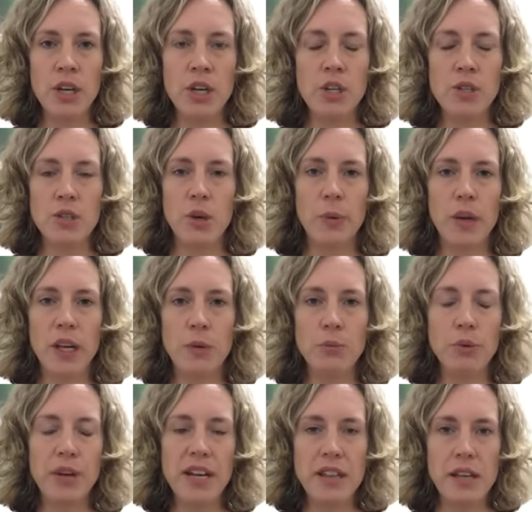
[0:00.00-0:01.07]
So we can
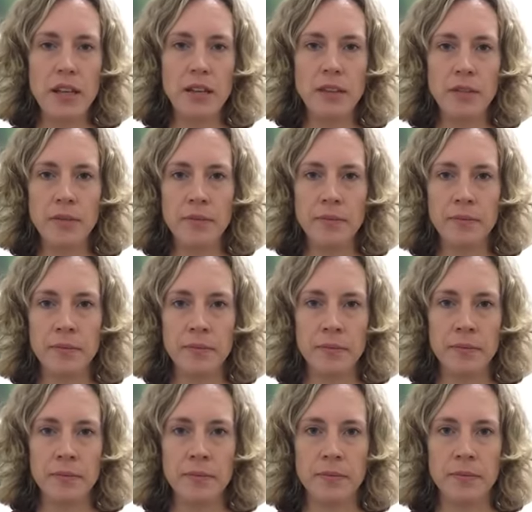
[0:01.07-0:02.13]
breathe in
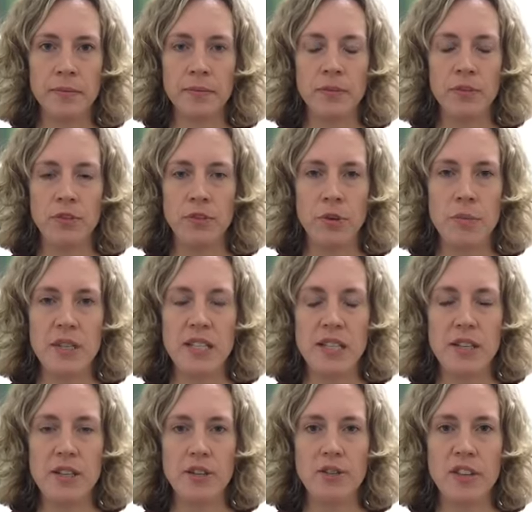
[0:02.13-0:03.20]
from the
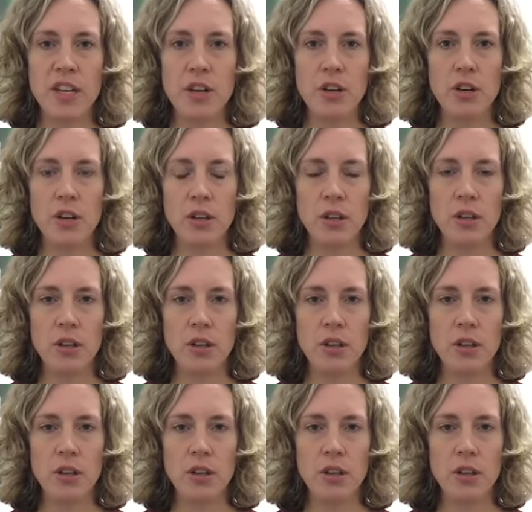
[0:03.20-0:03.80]
center of the earth.